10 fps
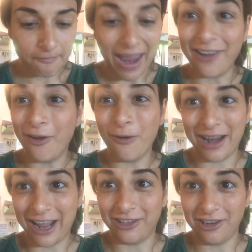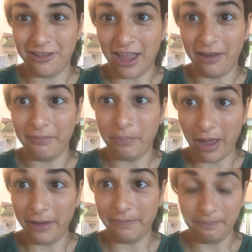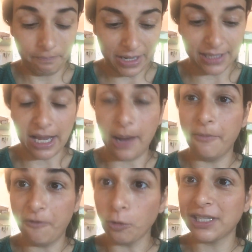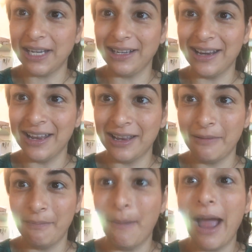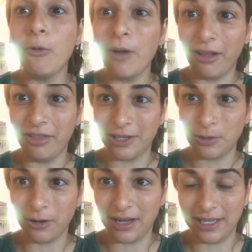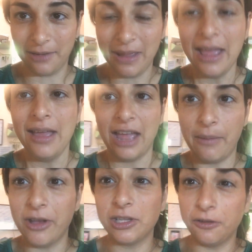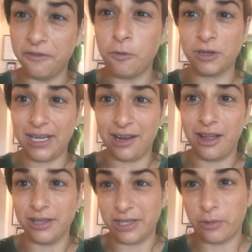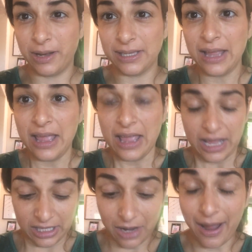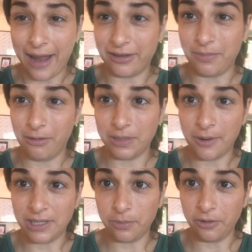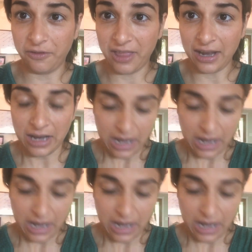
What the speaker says: I don't want to have to do that, but because I am forcing my will on this organism, I'm also forcing a consequence, and so I have to be responsible for that.